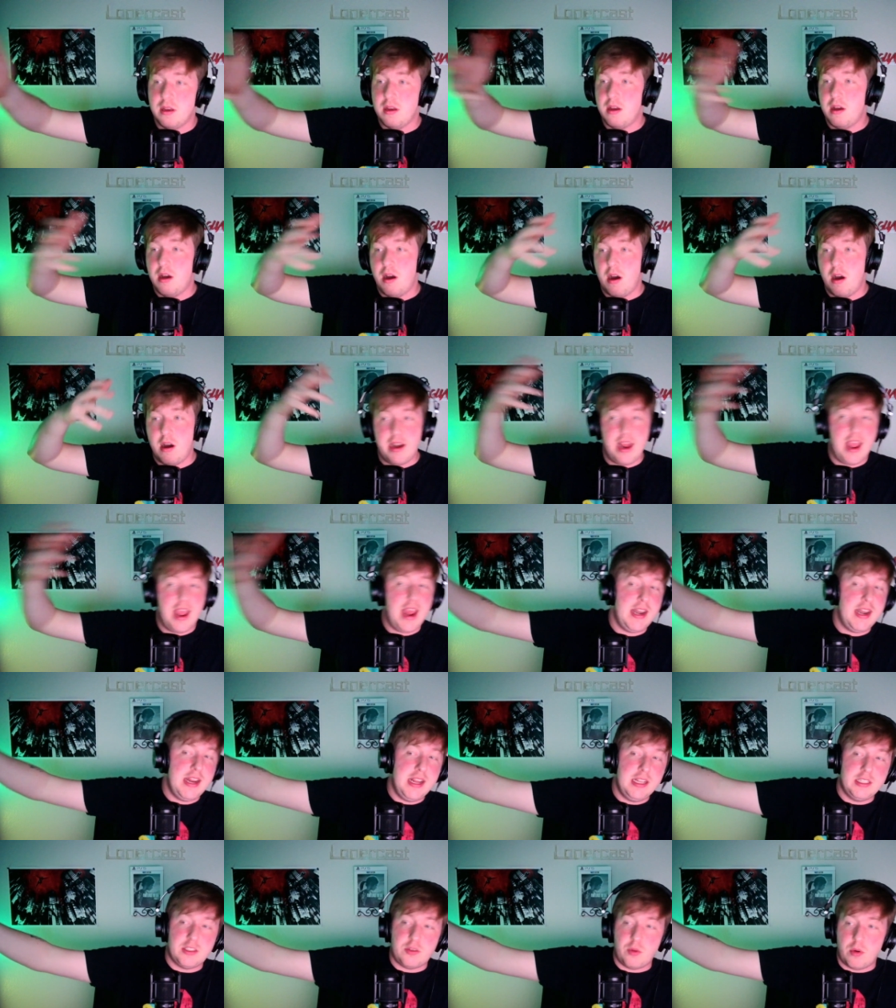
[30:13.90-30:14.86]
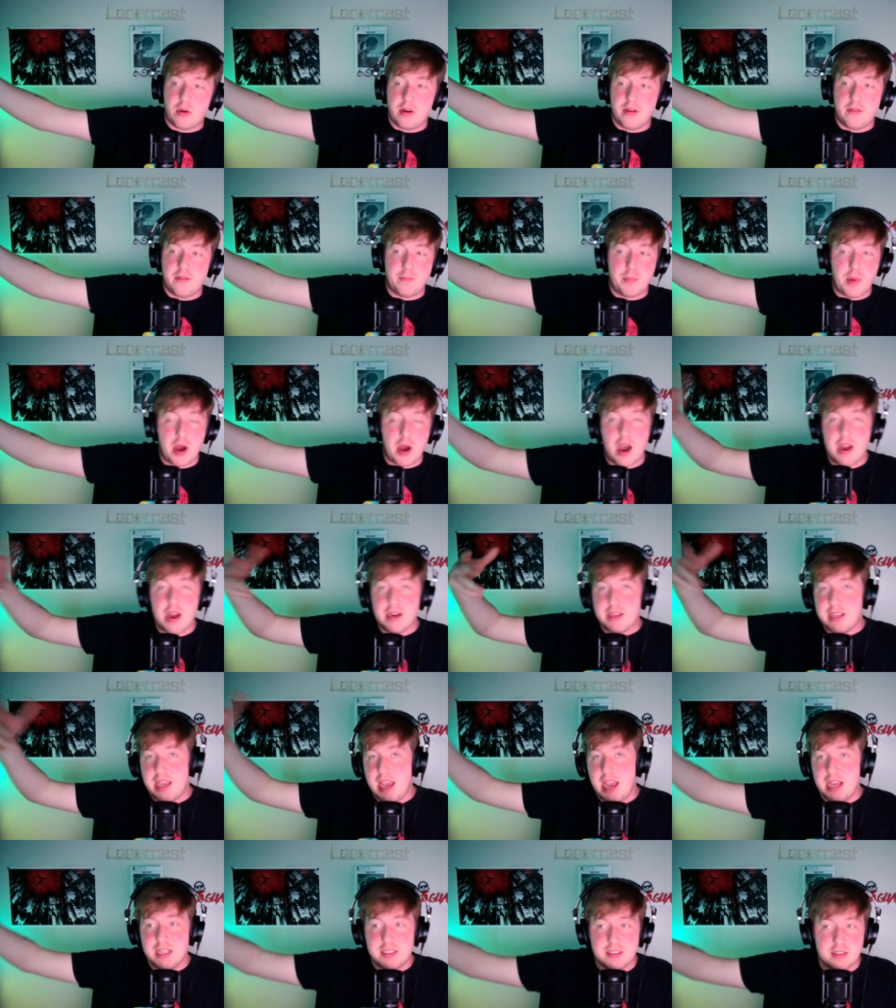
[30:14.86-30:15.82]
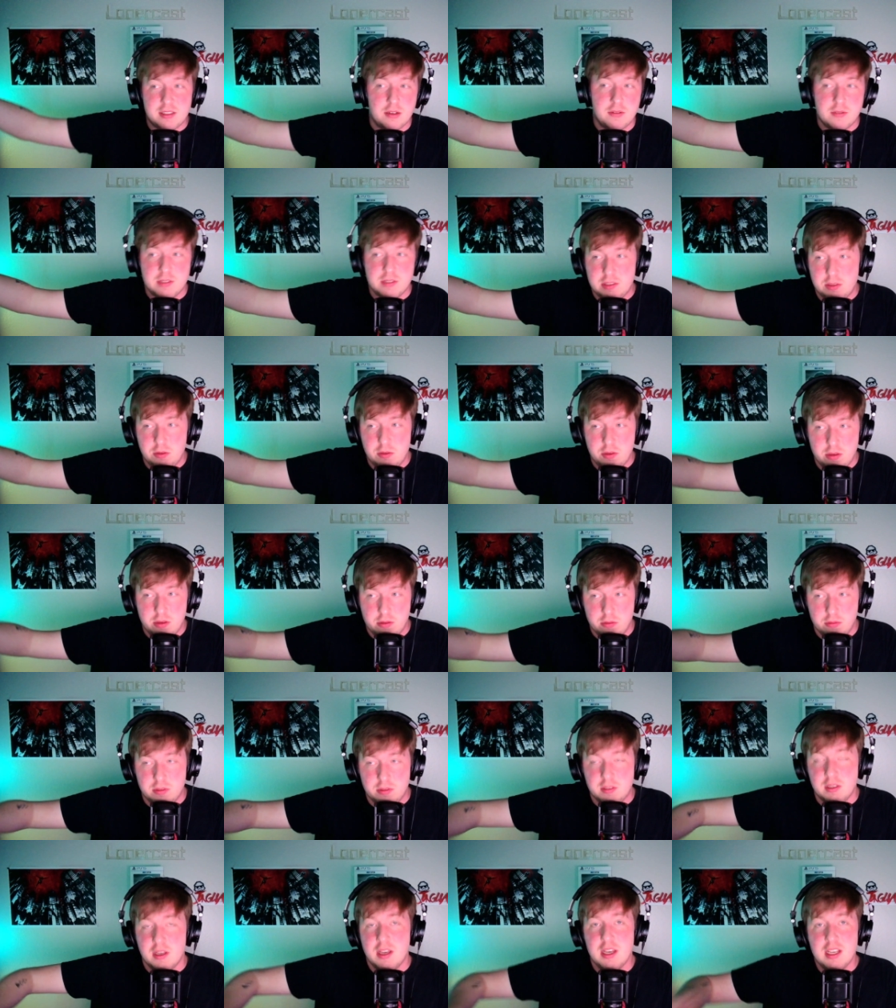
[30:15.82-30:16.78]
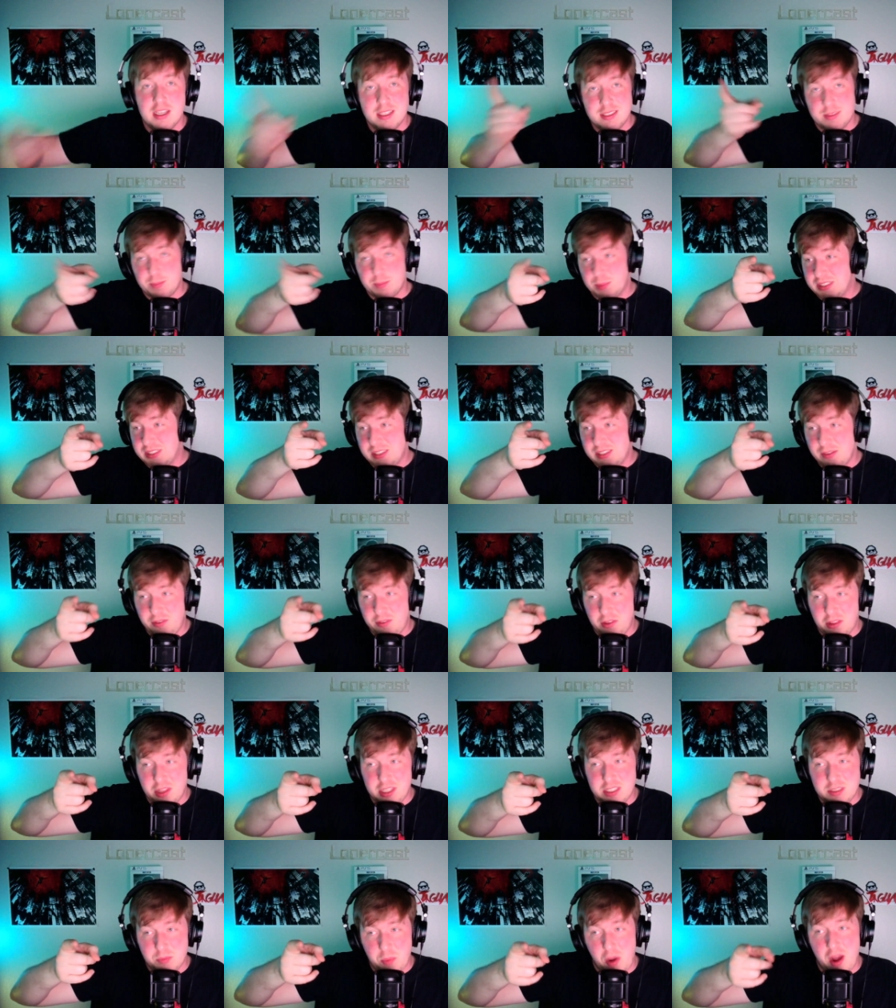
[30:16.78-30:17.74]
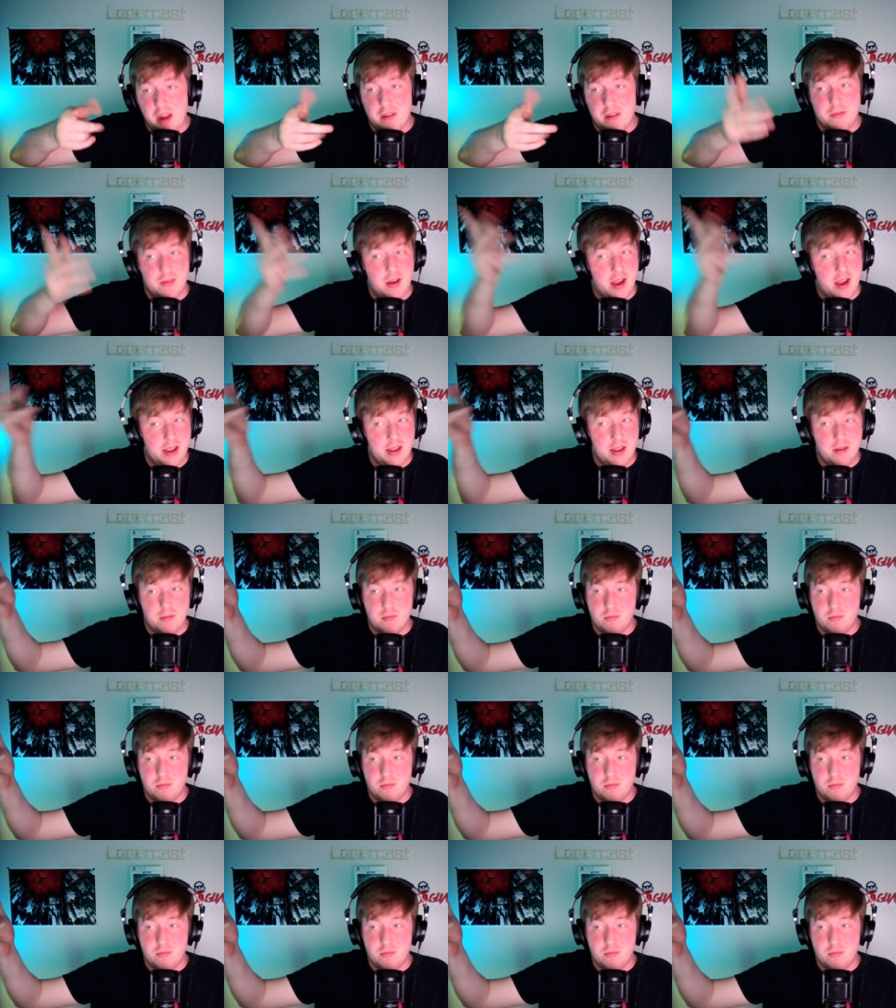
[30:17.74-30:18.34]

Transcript: on any sort of podcast service you use, specifically Spotify.